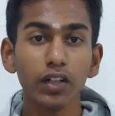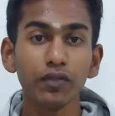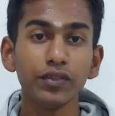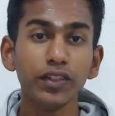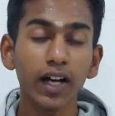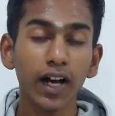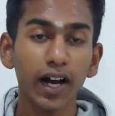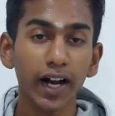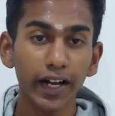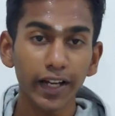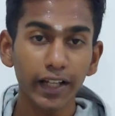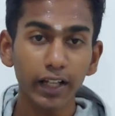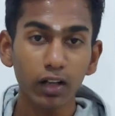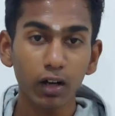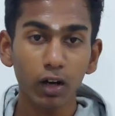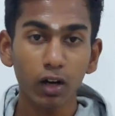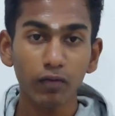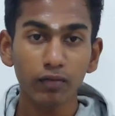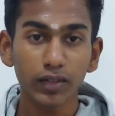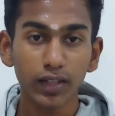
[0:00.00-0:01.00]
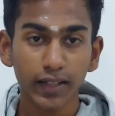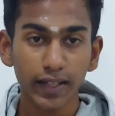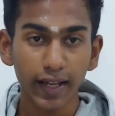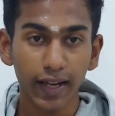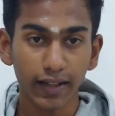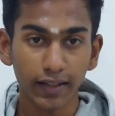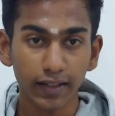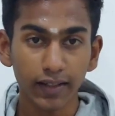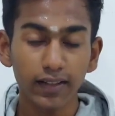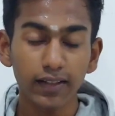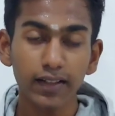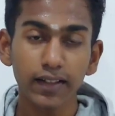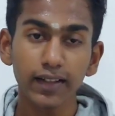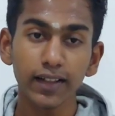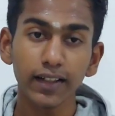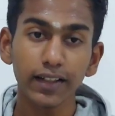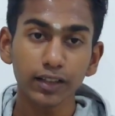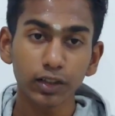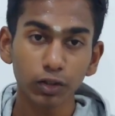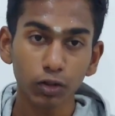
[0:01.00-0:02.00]
If the high of the
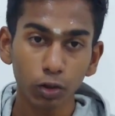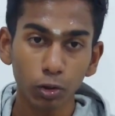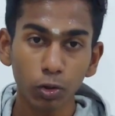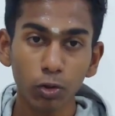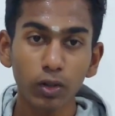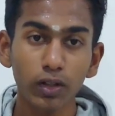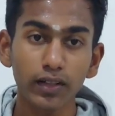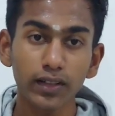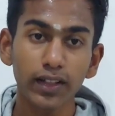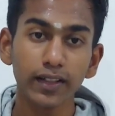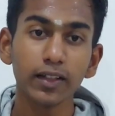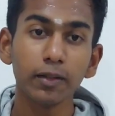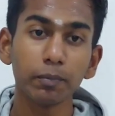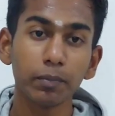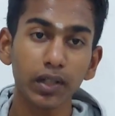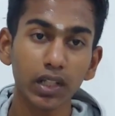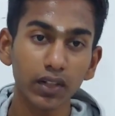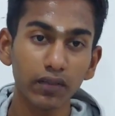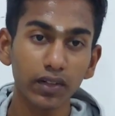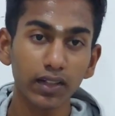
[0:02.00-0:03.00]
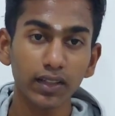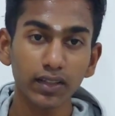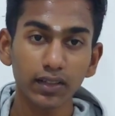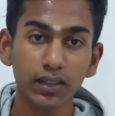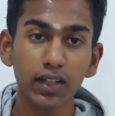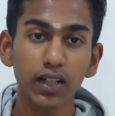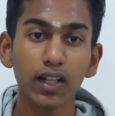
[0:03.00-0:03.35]
candle is lower than the previous